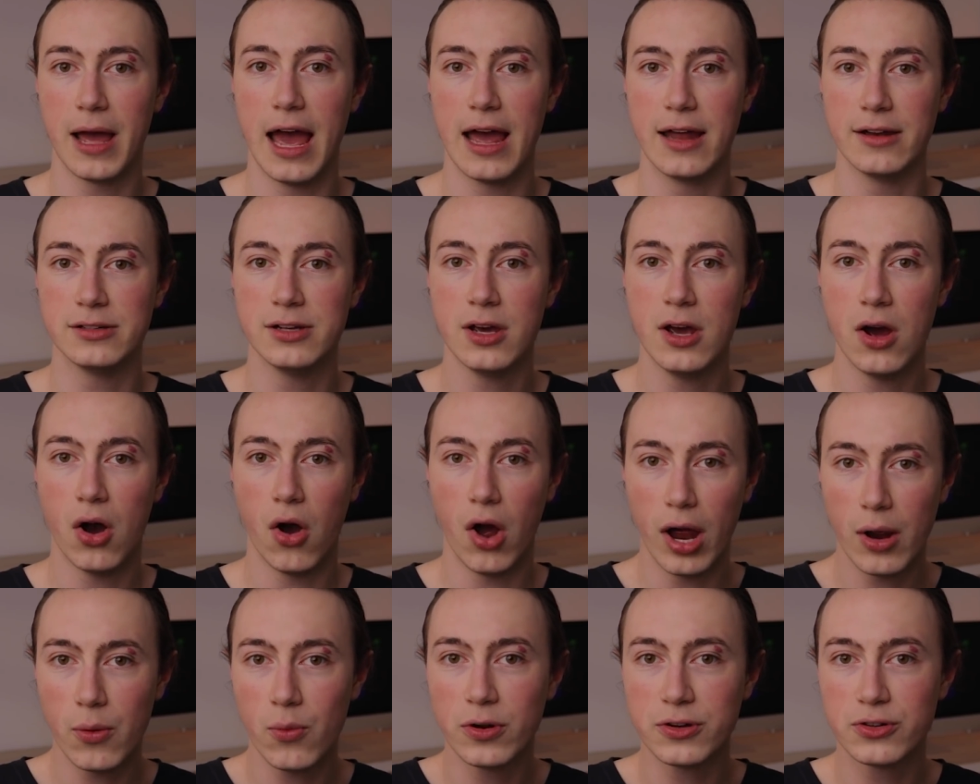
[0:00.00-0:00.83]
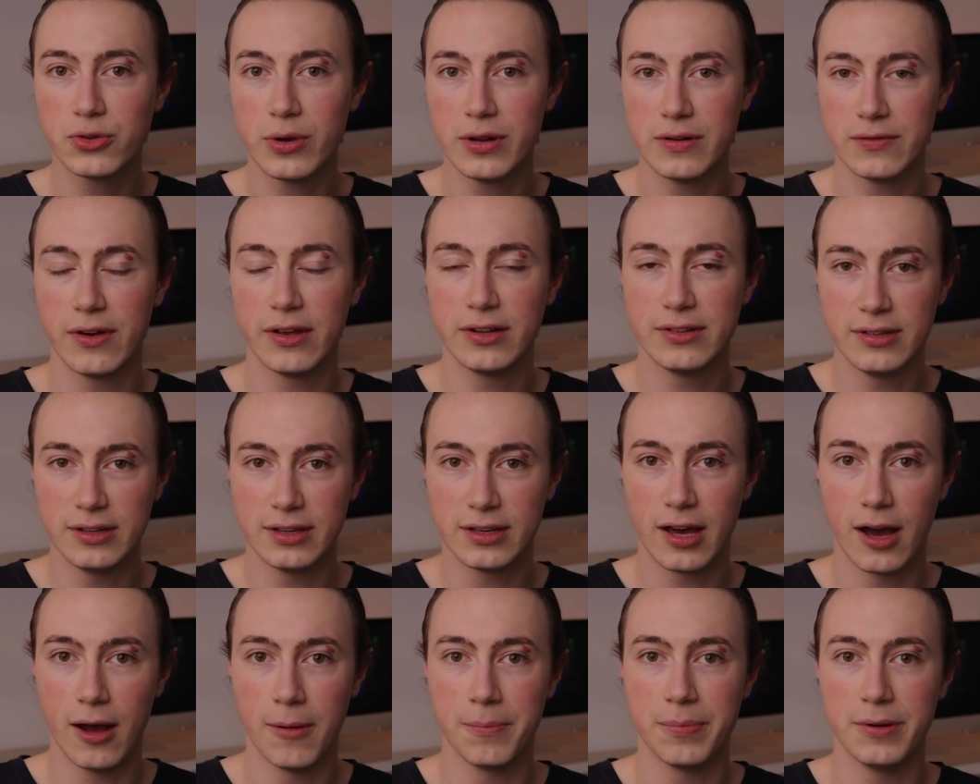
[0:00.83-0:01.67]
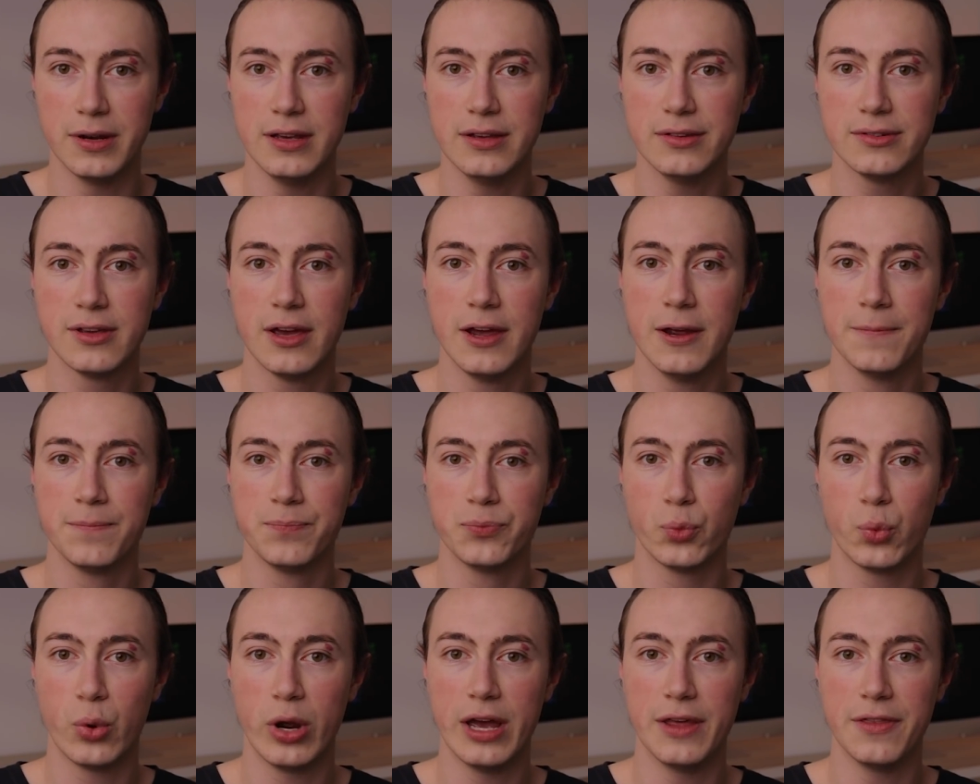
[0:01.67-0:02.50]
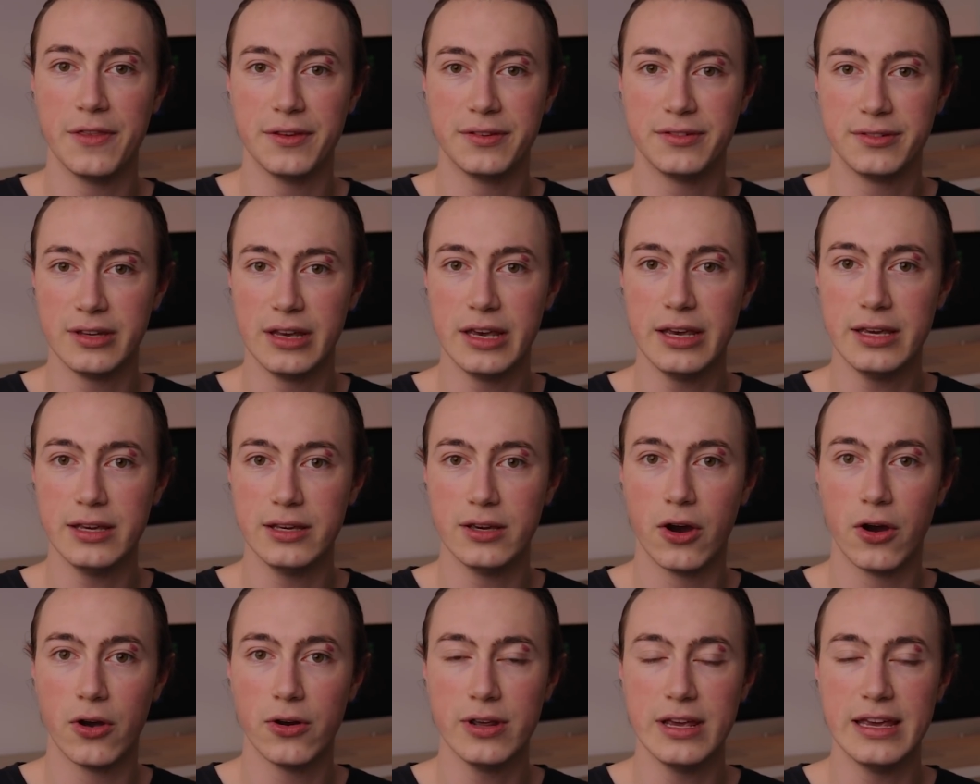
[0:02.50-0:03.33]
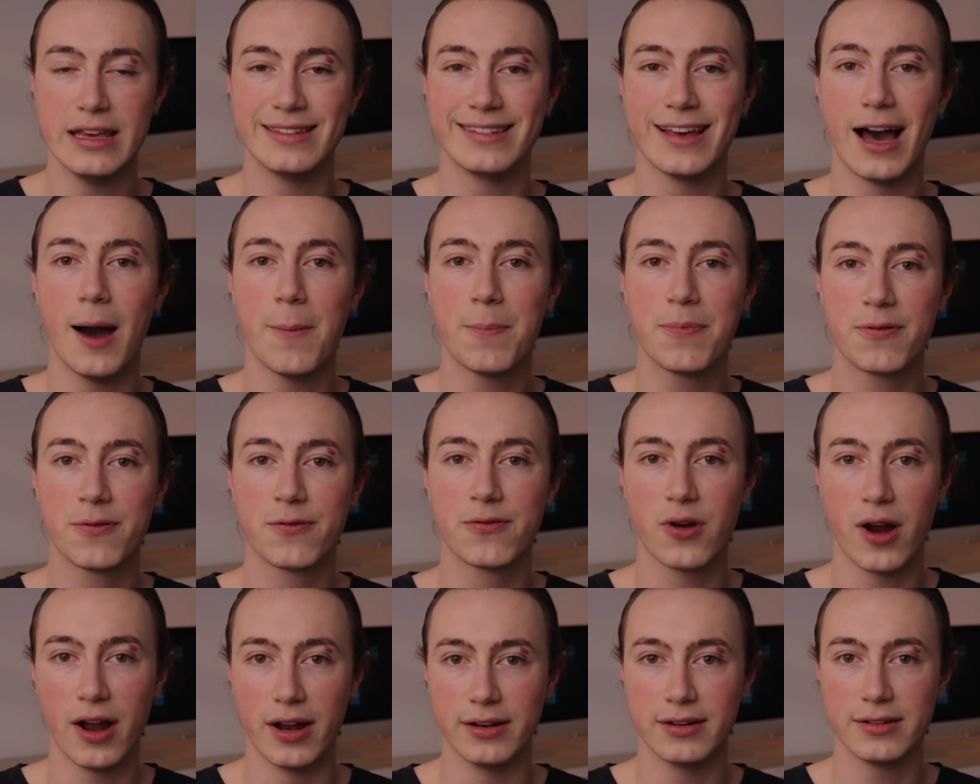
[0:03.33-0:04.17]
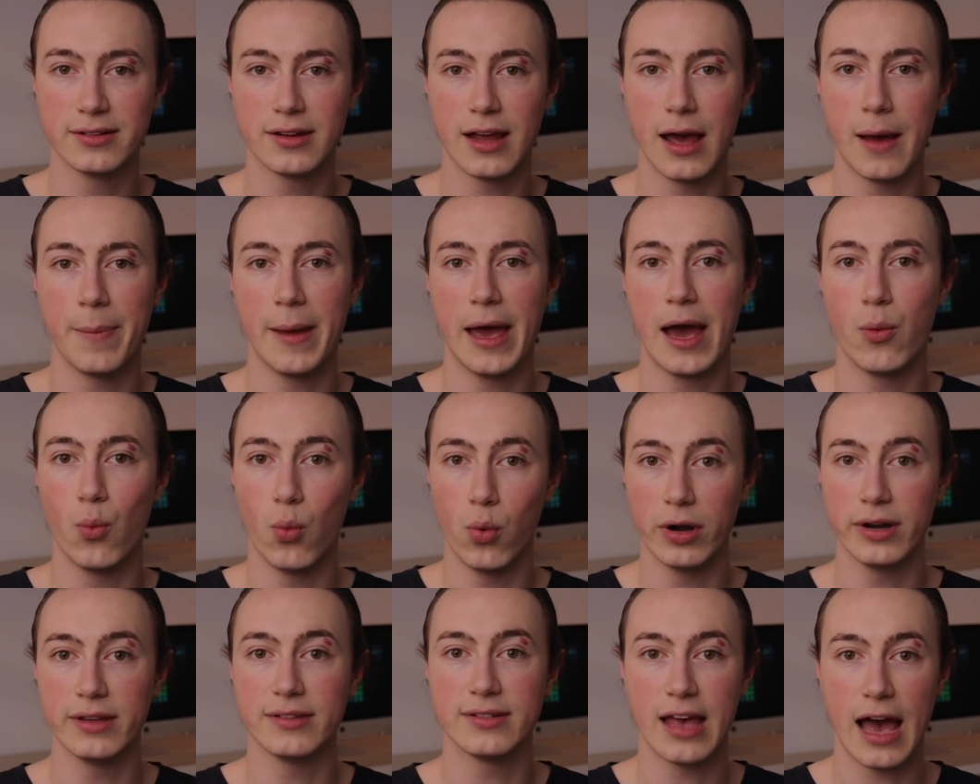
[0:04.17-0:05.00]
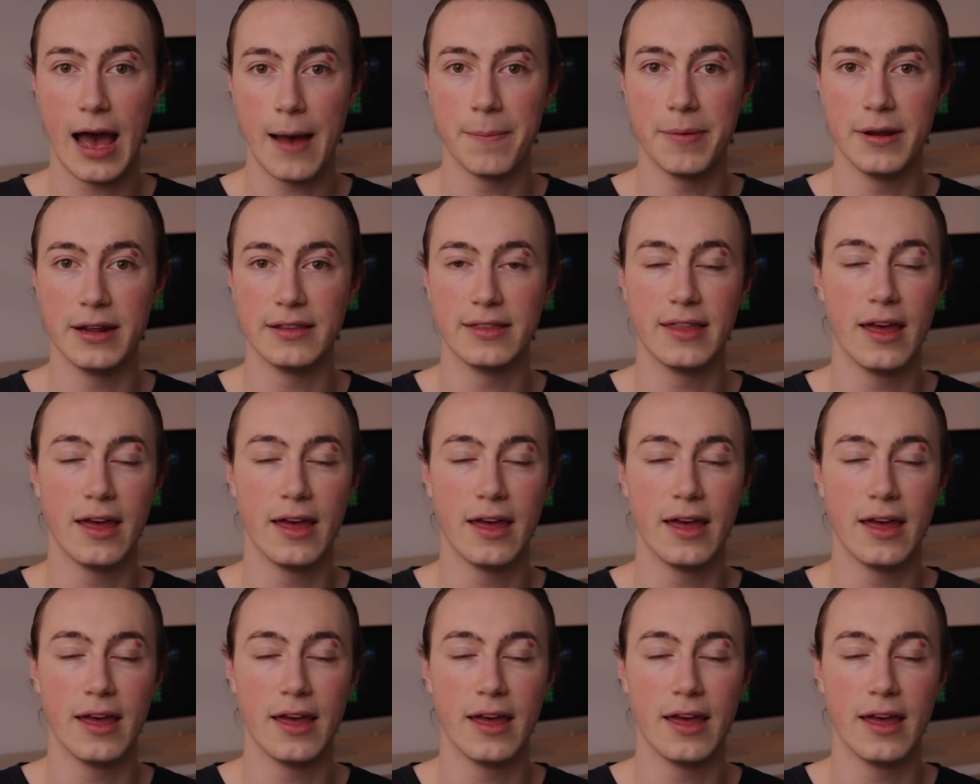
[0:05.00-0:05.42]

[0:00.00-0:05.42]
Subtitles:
And I want to invest in companies where the CEO is upfront about what is happening.